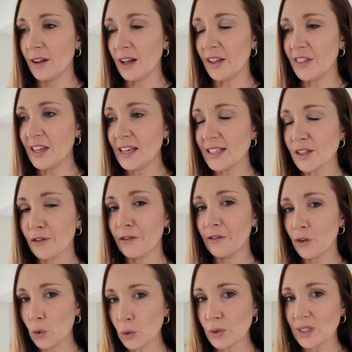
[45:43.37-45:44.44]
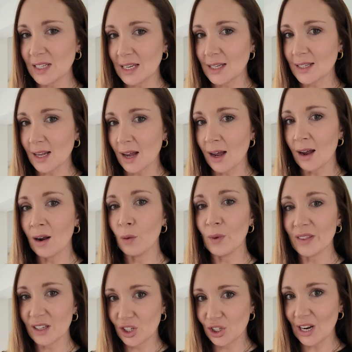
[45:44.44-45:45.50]
I think it's a 4-seater
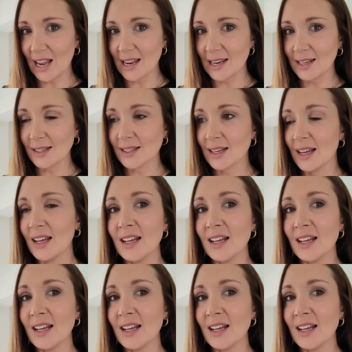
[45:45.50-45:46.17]
with a chaise.